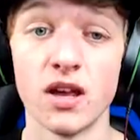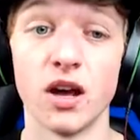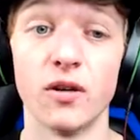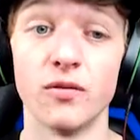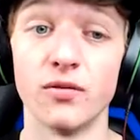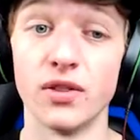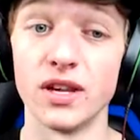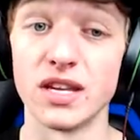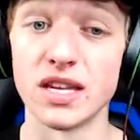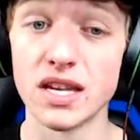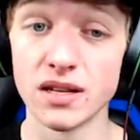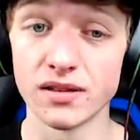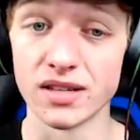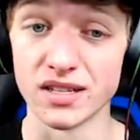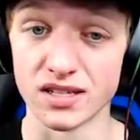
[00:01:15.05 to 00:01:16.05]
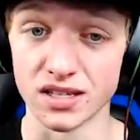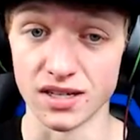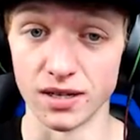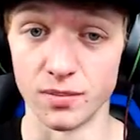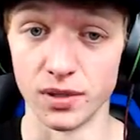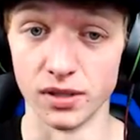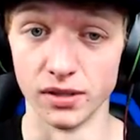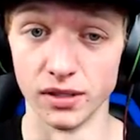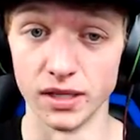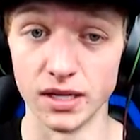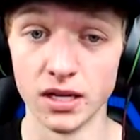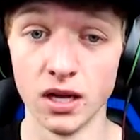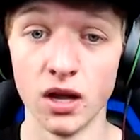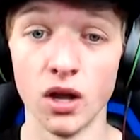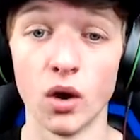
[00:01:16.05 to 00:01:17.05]
of the Healing Seed
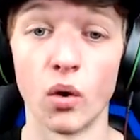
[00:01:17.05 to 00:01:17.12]
ability,